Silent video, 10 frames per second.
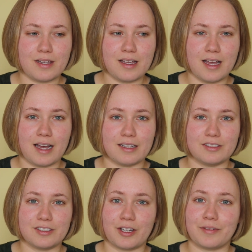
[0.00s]

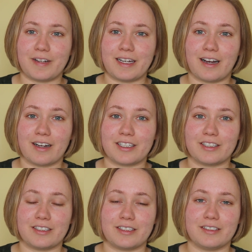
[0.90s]
and hopefully I
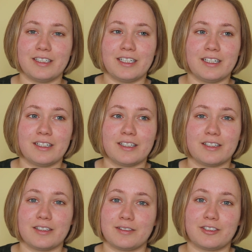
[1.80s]
can
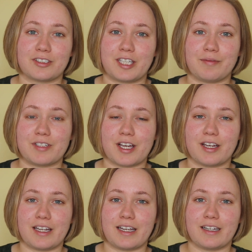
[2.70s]
just keep
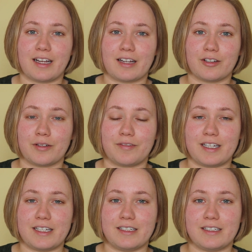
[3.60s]
returning and
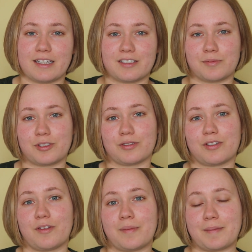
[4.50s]
hopefully get some shots
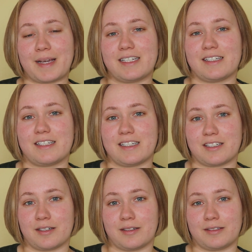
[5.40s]
of them in the mating
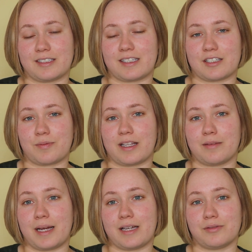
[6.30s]
season, because that's where the
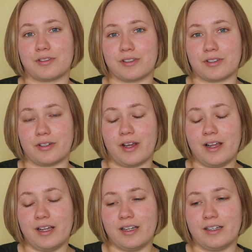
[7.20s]
males do
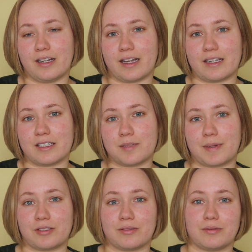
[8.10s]
a
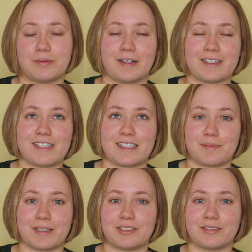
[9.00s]
special, well, I say
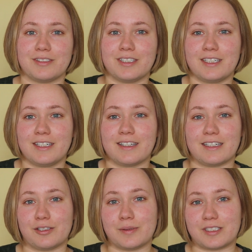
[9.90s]
special,
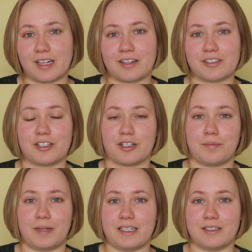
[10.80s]
they do a dance to
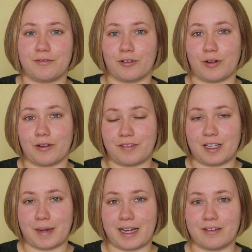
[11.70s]
compete for a
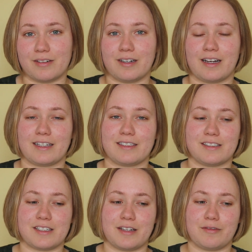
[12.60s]
female,
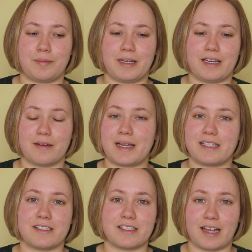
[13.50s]
and it would be
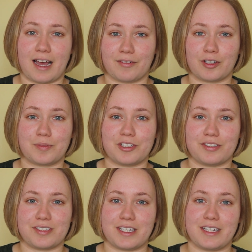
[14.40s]
amazing to have an
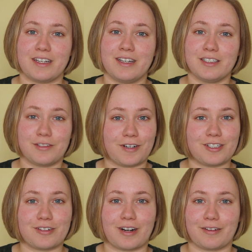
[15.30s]
opportunity to
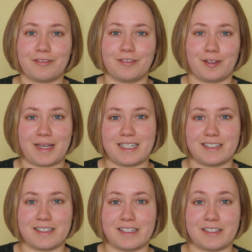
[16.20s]
photograph the
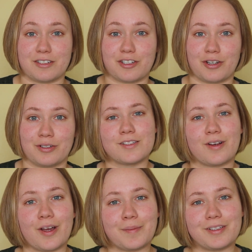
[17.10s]
mating season too.
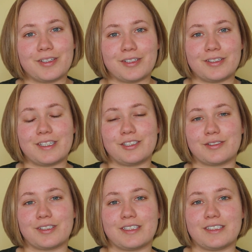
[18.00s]
I hope that you
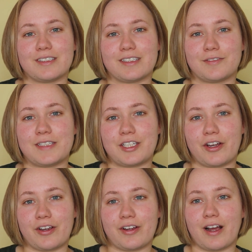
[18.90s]
enjoyed this
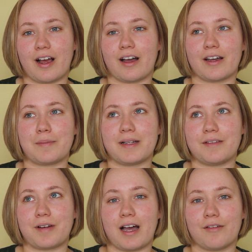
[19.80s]
video. I
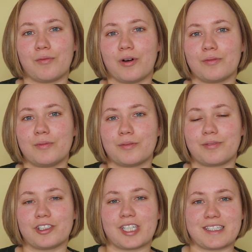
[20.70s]
believe I have one more
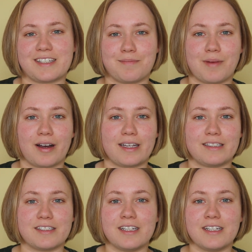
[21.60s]
project in mind